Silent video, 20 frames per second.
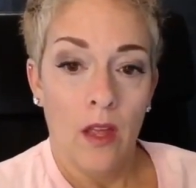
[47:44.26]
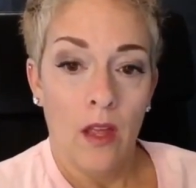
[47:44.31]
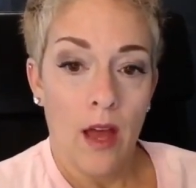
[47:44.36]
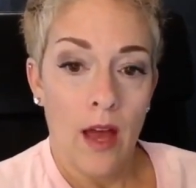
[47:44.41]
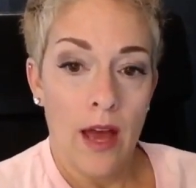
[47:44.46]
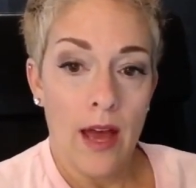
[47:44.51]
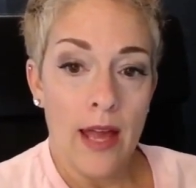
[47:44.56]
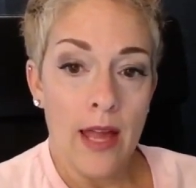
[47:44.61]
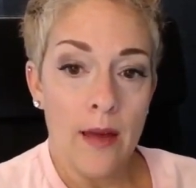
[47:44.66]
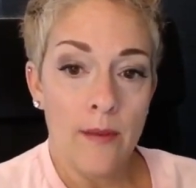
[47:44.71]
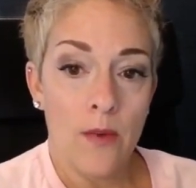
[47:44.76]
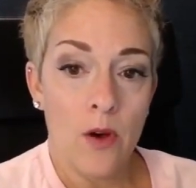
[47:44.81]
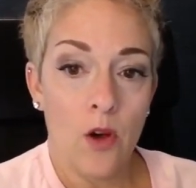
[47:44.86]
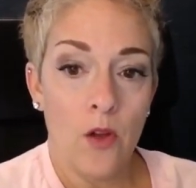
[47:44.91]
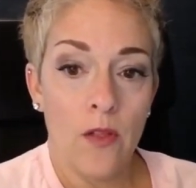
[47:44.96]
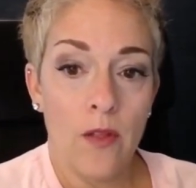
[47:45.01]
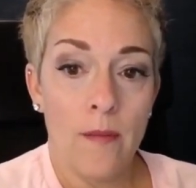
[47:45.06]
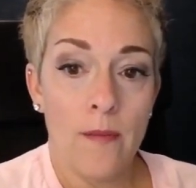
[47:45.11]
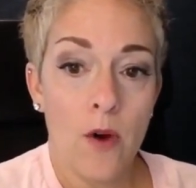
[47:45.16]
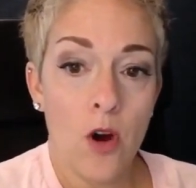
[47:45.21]
I am
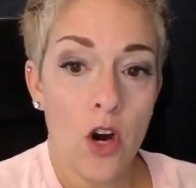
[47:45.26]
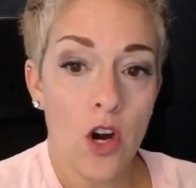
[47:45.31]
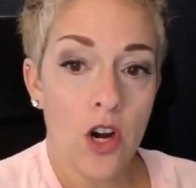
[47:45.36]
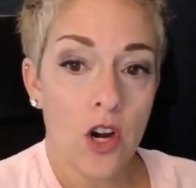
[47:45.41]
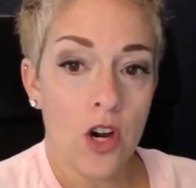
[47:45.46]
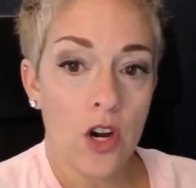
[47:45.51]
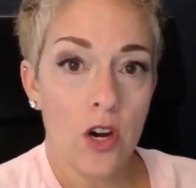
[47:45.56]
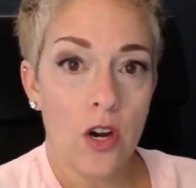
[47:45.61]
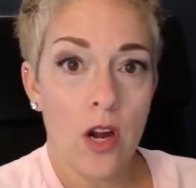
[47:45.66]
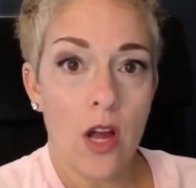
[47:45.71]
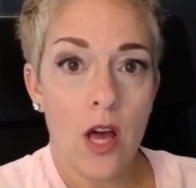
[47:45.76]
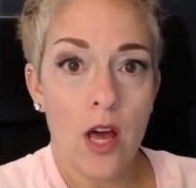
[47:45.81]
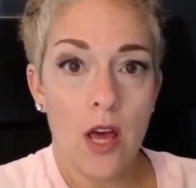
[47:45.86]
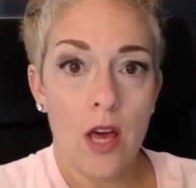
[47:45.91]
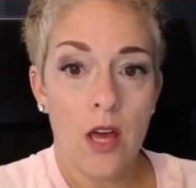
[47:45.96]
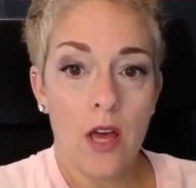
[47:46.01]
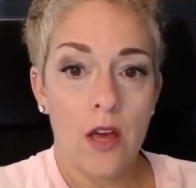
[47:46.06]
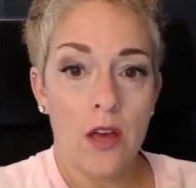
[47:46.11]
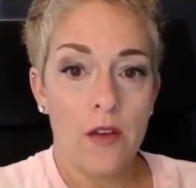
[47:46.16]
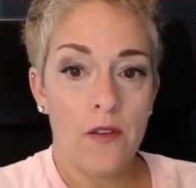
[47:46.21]
on the marker
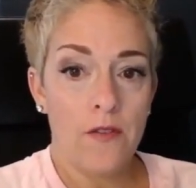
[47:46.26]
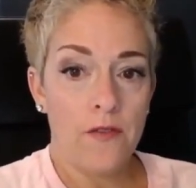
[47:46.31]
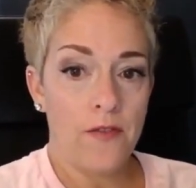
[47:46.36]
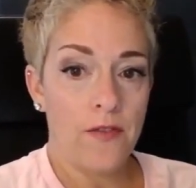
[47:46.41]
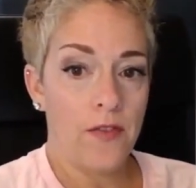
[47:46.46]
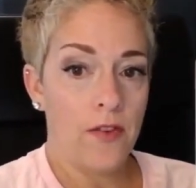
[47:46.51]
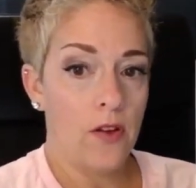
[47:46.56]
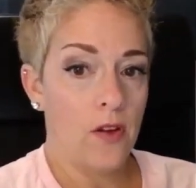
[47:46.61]
of